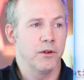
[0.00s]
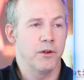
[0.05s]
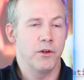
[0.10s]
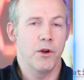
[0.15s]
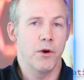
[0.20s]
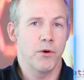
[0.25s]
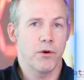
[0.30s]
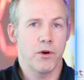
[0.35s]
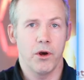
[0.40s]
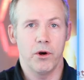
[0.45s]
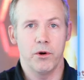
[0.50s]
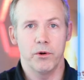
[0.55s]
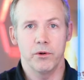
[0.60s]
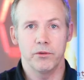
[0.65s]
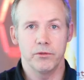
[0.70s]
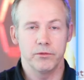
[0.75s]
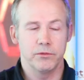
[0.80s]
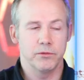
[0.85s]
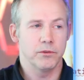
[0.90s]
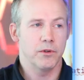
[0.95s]
No
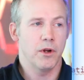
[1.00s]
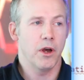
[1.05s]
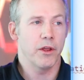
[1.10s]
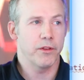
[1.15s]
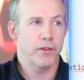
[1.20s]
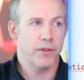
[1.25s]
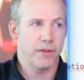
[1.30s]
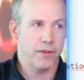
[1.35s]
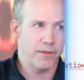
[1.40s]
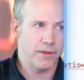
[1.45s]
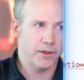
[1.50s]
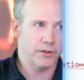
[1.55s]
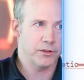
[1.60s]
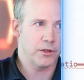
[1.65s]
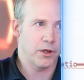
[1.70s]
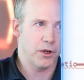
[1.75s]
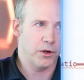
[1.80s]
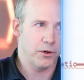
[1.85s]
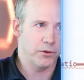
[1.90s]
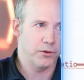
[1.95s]
code other than this
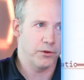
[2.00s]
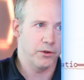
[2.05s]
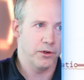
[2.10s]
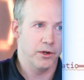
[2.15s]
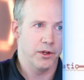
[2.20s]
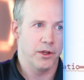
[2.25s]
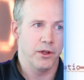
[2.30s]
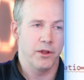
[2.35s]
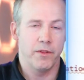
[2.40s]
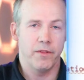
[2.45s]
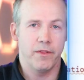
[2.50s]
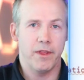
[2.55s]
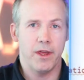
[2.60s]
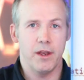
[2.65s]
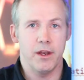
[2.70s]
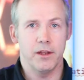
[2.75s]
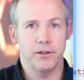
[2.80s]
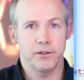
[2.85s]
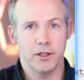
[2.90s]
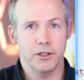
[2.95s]
code
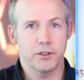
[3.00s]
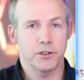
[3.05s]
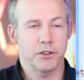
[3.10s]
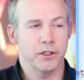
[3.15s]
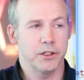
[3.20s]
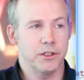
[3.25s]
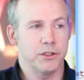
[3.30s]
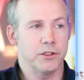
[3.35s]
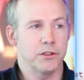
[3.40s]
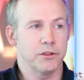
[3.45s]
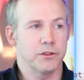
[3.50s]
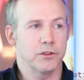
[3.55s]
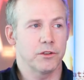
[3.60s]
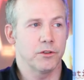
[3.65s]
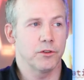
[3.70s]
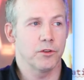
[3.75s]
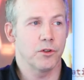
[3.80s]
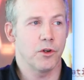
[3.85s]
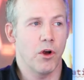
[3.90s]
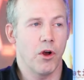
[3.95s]
that essentially just
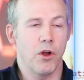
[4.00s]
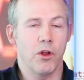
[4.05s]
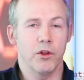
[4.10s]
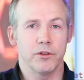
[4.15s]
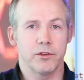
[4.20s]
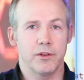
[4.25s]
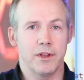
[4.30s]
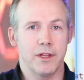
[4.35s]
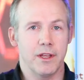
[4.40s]
calls